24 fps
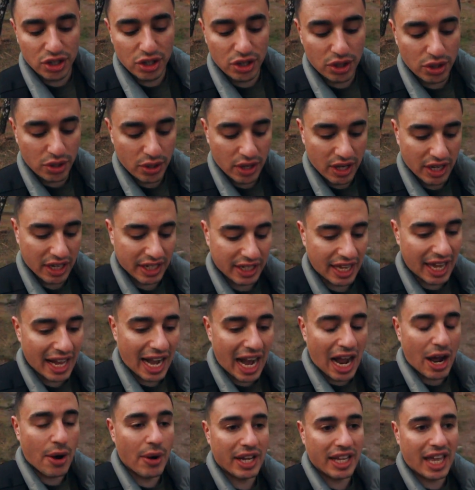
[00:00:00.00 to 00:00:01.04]
to get
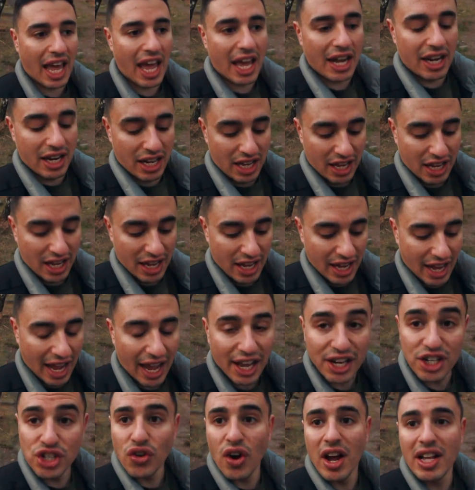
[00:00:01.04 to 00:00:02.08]
out again
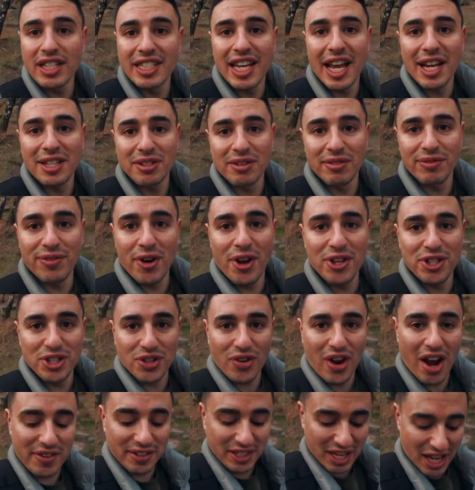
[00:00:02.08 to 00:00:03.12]
and try and take some
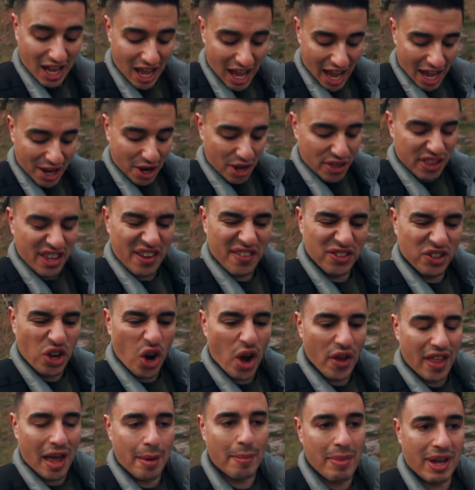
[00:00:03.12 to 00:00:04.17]
photographs. I don't think I've
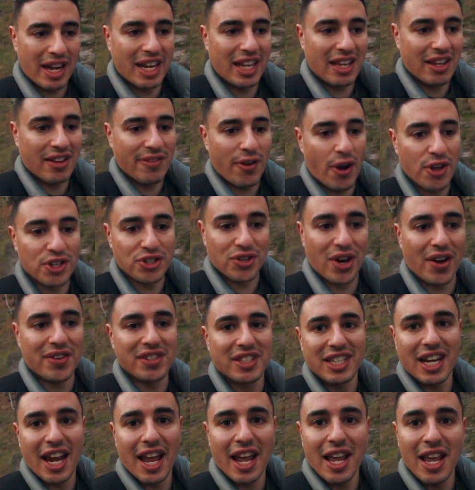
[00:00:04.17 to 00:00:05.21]
got that many photographs
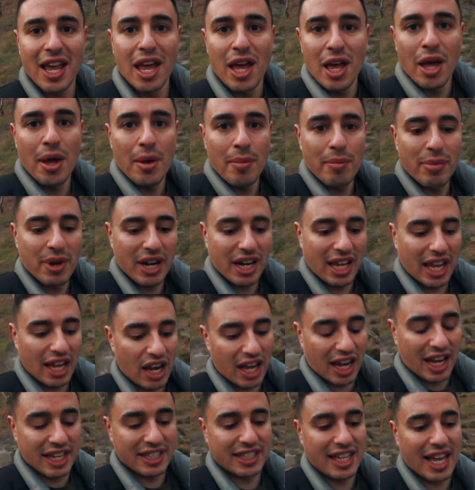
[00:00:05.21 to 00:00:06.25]
today, but I get,
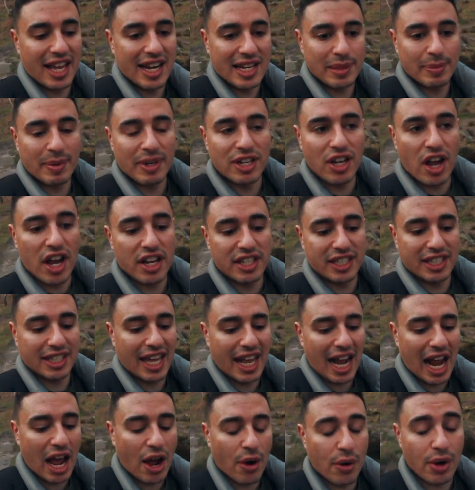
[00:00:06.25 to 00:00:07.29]
like I said, it's been nice to
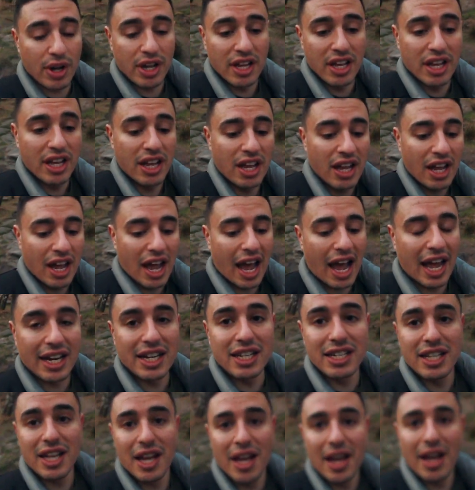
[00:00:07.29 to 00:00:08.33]
get out
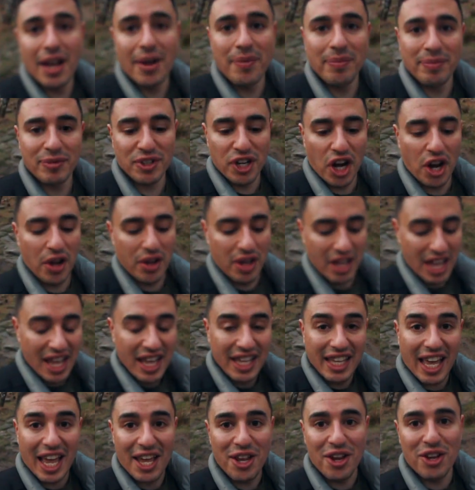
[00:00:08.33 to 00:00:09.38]
and, uh, you know,
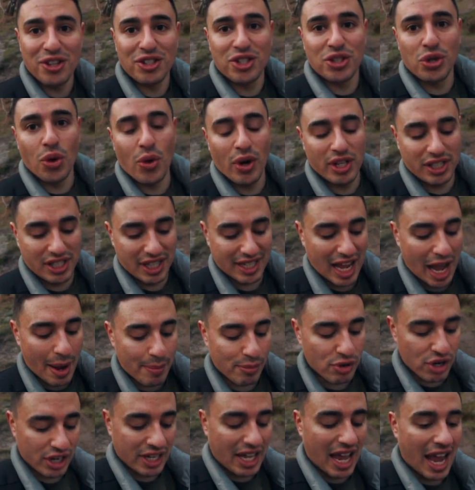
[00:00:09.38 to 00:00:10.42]
get used to talking to the
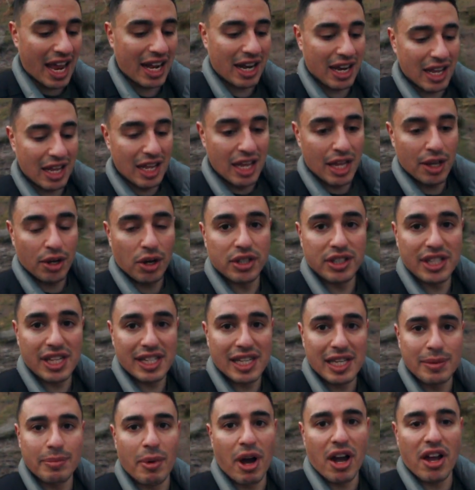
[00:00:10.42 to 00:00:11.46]
camera again because this
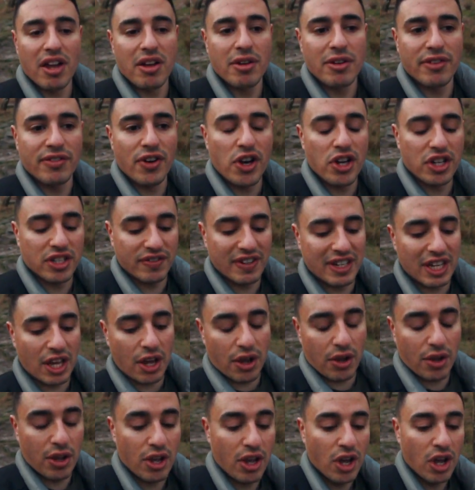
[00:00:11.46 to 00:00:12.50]
is my first
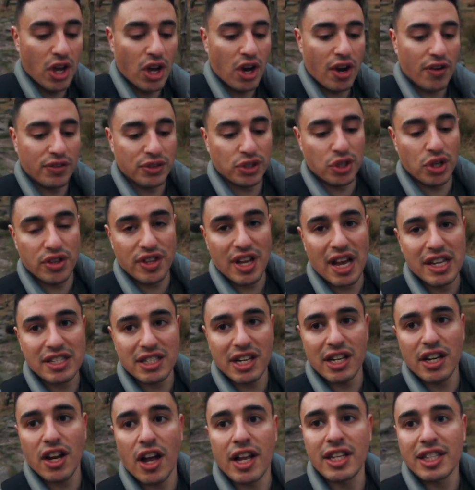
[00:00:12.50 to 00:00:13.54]
video of
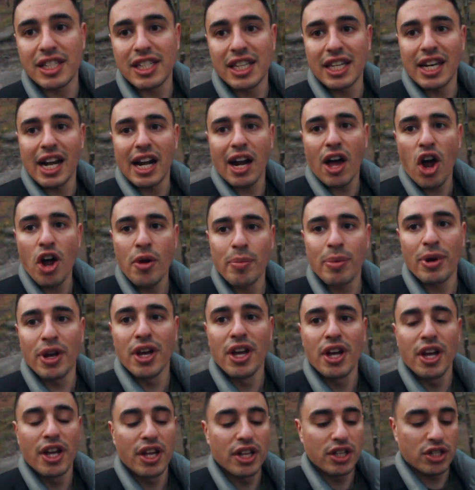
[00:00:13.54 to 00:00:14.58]
2019 and I hope
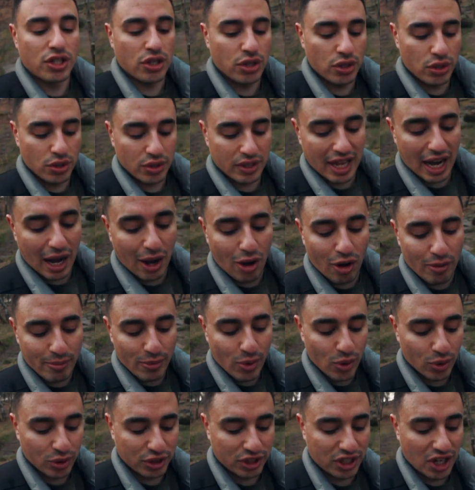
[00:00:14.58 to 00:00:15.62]
to get a lot
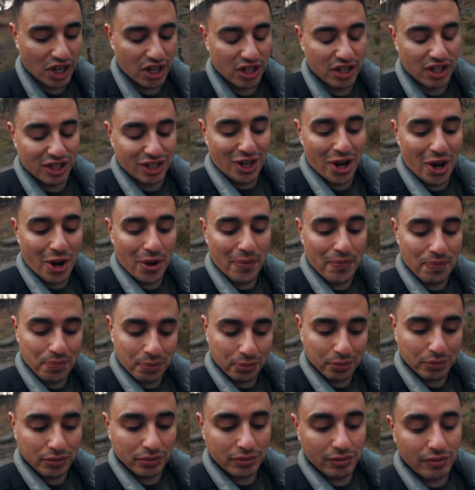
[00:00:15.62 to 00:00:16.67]
more done. So
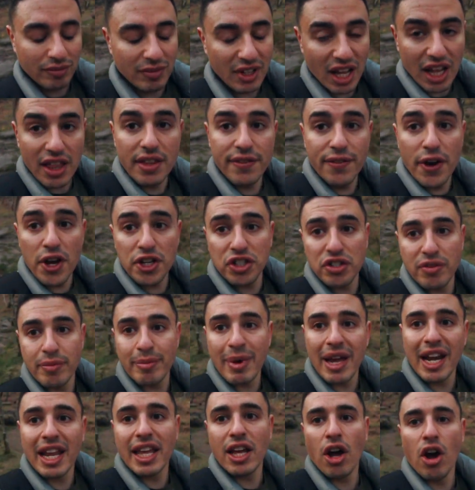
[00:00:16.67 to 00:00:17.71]
first of
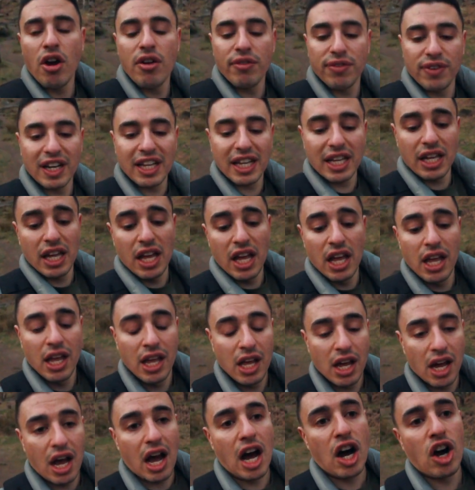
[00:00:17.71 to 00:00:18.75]
many, hopefully,
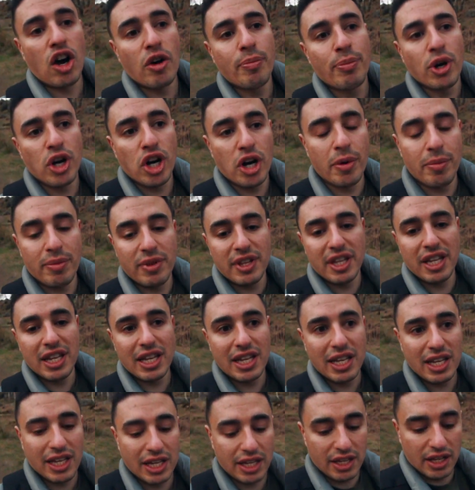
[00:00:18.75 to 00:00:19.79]
I'll put up
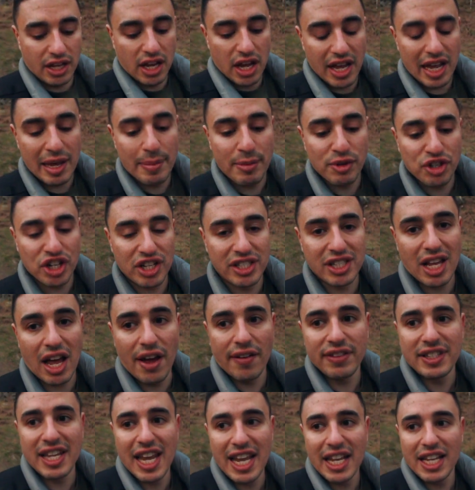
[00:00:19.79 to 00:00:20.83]
the uh, images that
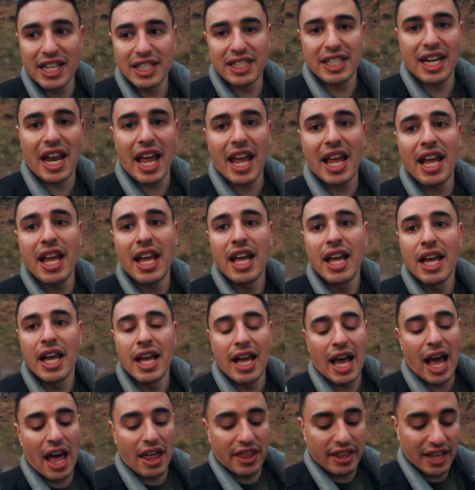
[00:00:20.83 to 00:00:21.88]
I've taken today
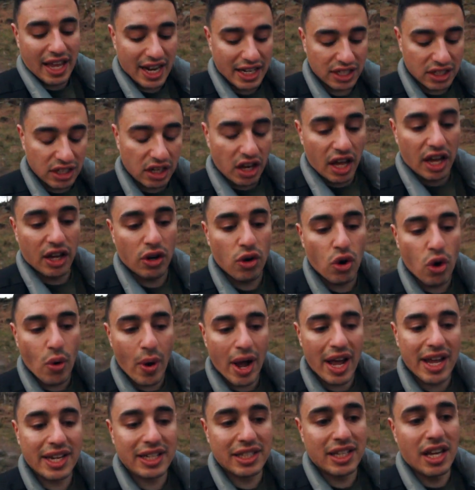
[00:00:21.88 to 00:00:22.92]
at the end like
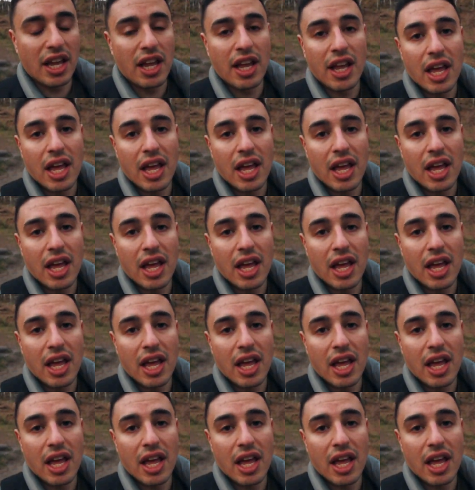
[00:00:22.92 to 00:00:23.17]
always.